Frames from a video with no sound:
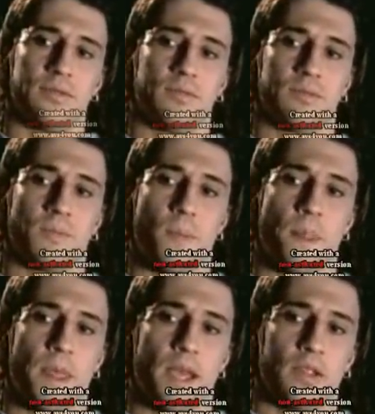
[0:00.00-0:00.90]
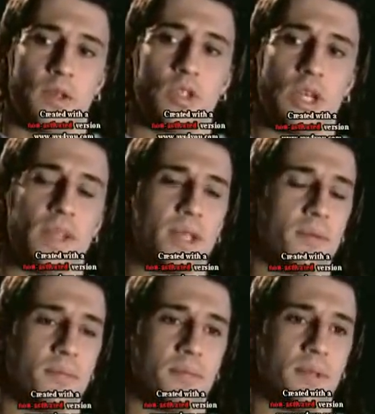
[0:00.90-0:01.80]
Sometimes I sit down and think that
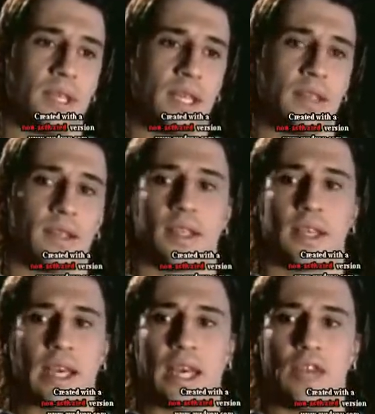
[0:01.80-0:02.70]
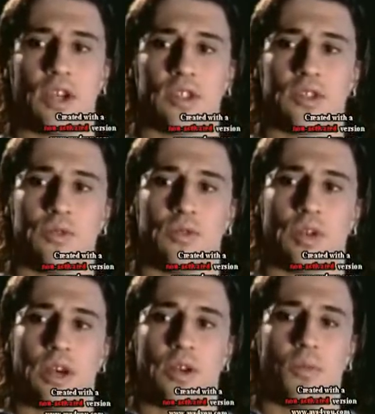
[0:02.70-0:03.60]
I've been blessed by magic,
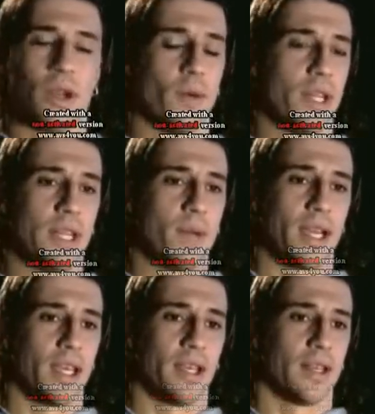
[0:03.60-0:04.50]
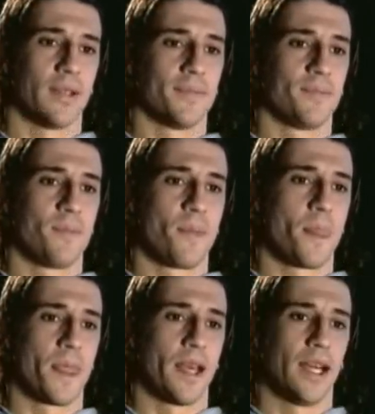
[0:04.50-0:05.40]
because my wish came
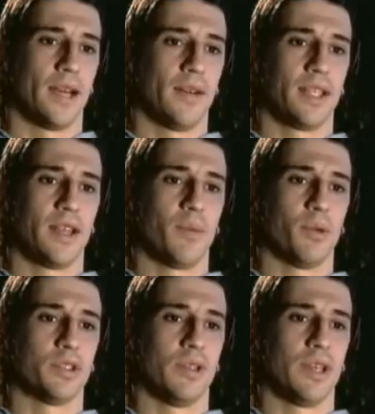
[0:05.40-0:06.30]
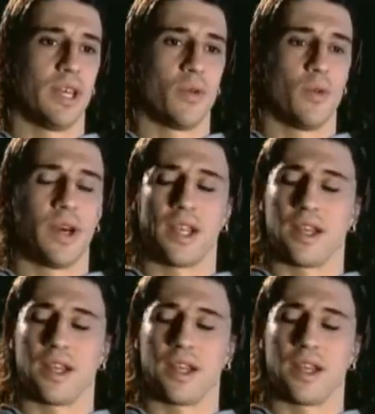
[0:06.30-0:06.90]
true to play alongside my hero.